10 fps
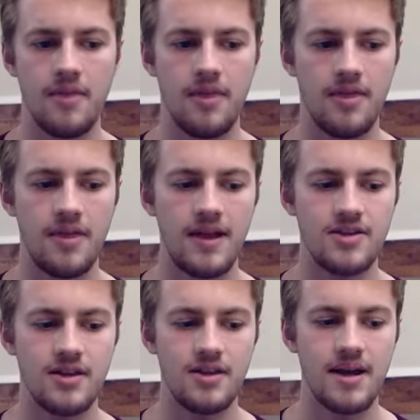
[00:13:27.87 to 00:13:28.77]
they're
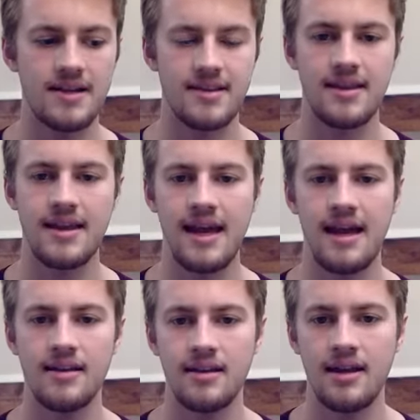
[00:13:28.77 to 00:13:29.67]
doing the best that they
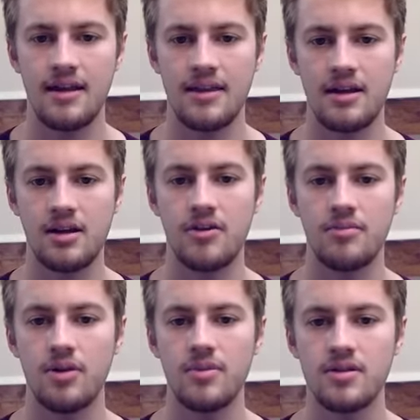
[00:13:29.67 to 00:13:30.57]
can at that current
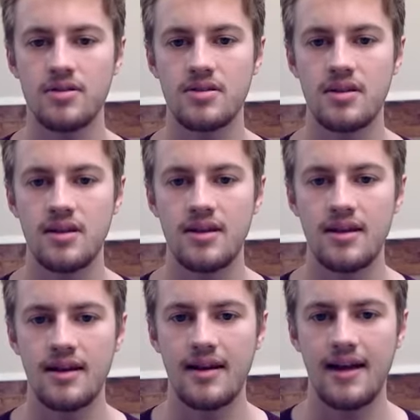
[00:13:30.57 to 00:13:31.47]
moment.
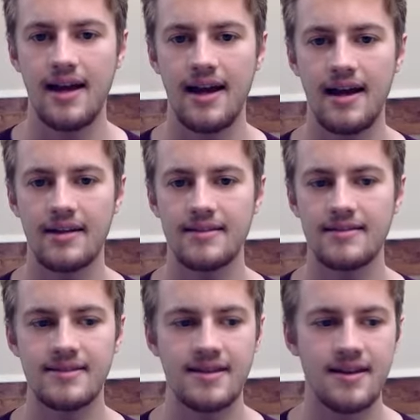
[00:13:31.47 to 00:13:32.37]
And
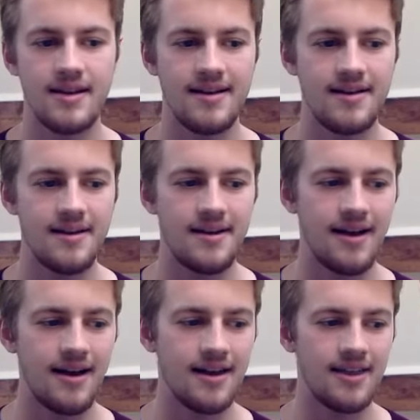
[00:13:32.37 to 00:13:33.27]

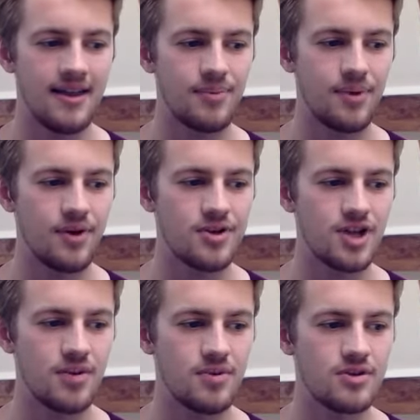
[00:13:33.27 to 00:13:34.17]
I think because
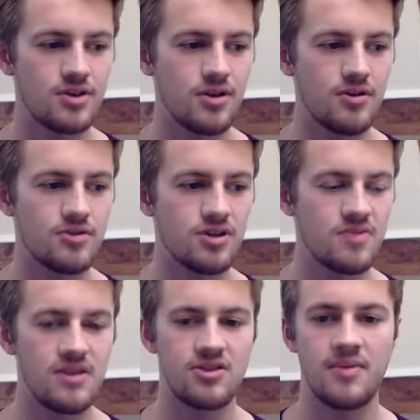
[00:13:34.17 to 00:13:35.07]
I was so
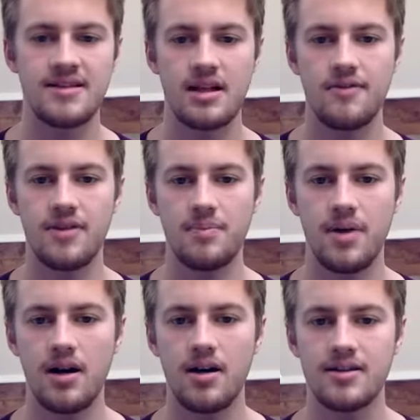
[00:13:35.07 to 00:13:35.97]
judgmental myself in the
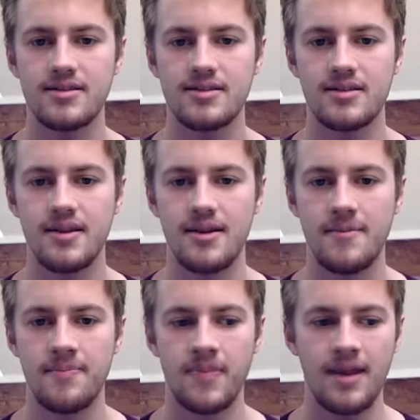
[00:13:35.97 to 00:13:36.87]
past,
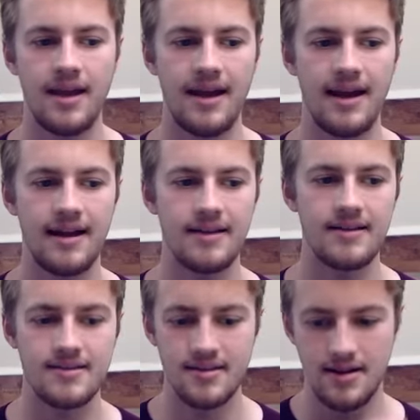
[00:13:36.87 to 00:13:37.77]

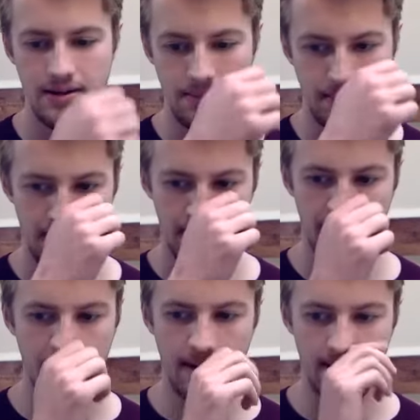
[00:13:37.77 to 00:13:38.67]
and
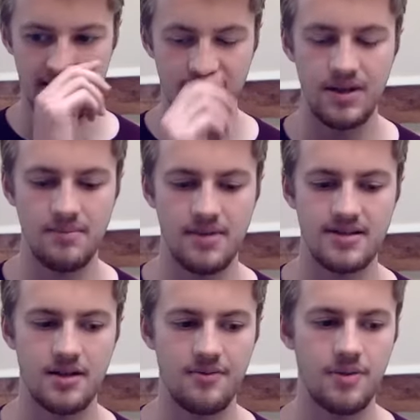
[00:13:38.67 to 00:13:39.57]
I sort of beat
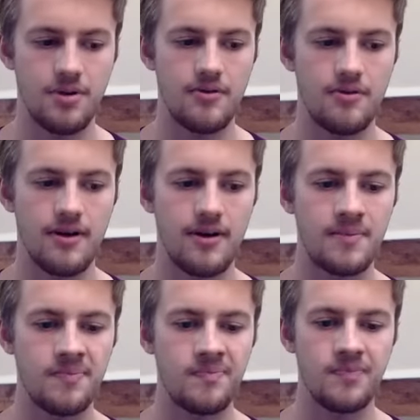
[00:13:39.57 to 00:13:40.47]
myself up over
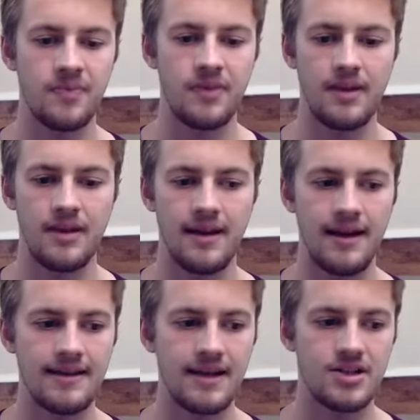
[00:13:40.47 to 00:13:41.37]
it,
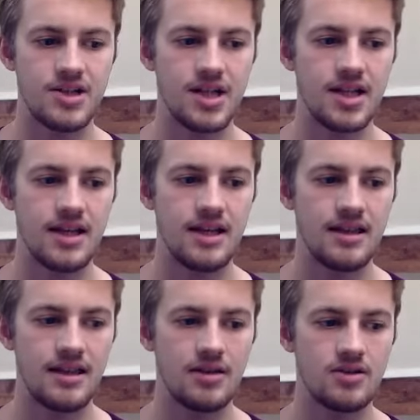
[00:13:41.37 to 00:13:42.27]
and actually
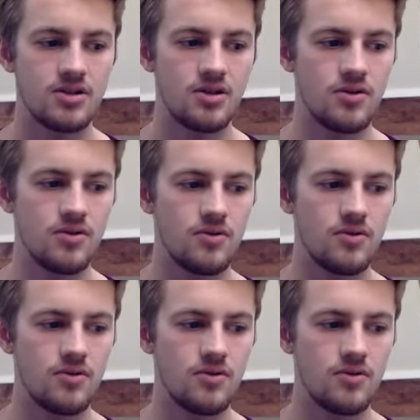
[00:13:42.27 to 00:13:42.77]
that's so